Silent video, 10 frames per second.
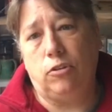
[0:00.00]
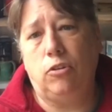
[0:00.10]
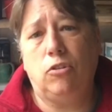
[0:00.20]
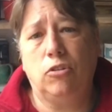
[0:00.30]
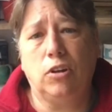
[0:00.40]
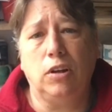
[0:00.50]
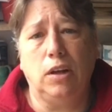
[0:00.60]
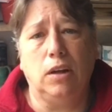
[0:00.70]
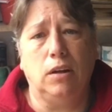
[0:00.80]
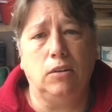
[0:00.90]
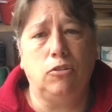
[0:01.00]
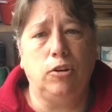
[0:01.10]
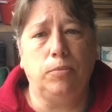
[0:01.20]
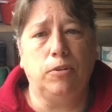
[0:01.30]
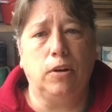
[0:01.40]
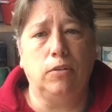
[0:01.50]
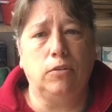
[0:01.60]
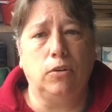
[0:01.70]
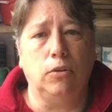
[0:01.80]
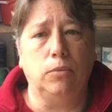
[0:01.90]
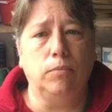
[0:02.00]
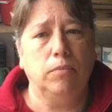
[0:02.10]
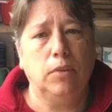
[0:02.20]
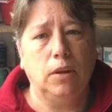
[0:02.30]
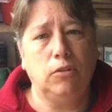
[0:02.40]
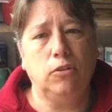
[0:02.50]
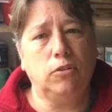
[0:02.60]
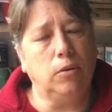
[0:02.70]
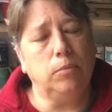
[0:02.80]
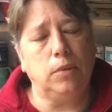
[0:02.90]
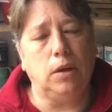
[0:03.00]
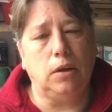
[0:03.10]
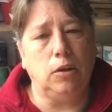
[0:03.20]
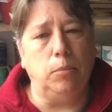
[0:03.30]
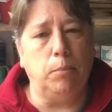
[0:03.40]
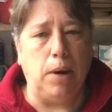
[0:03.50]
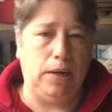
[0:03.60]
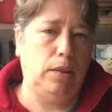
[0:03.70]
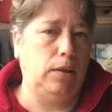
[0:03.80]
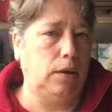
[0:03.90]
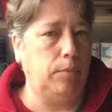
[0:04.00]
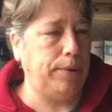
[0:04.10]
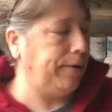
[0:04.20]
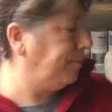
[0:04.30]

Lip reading: You just can get a cheap set. So that's just something that you might think about.